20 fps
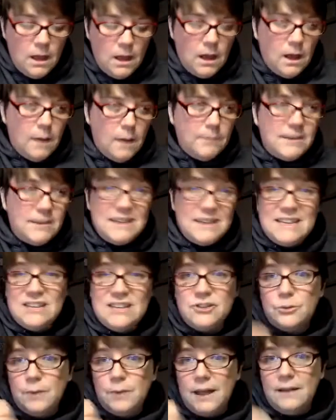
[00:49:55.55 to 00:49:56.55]
The
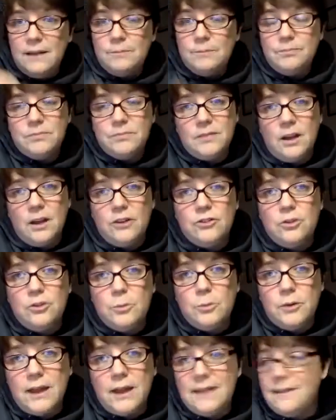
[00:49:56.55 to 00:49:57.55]
Ninja Red, our
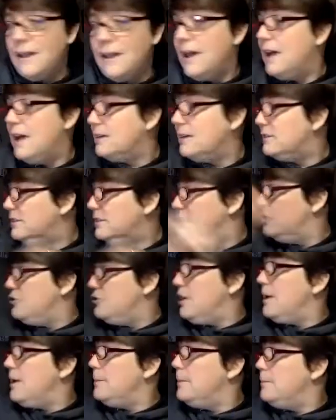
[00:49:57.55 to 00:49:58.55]
super antioxidant
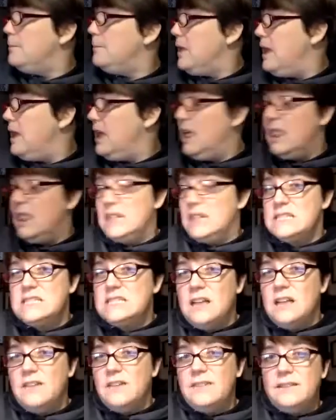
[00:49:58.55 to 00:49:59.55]
drink, this
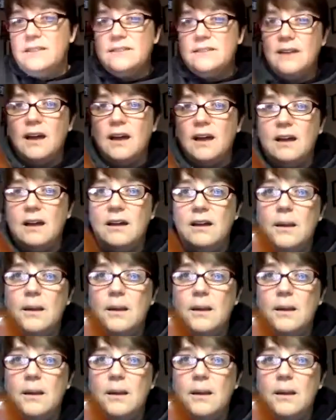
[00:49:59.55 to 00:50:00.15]
stuff is a